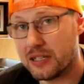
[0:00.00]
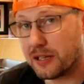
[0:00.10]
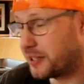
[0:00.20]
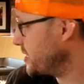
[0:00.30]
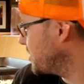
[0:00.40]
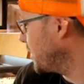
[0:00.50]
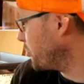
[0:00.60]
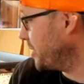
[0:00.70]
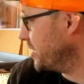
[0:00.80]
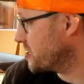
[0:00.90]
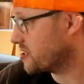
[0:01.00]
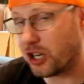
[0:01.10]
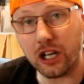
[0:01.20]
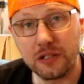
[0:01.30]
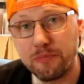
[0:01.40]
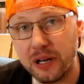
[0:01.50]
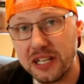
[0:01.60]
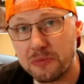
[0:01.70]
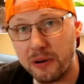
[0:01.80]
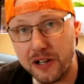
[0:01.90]
Now these are now being stocked by the
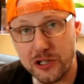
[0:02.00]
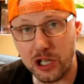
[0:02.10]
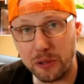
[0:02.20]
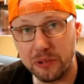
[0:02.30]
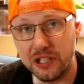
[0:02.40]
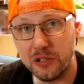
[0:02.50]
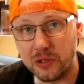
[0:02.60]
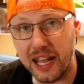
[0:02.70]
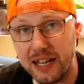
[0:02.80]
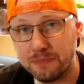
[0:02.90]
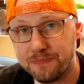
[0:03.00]
Spider Shop in the UK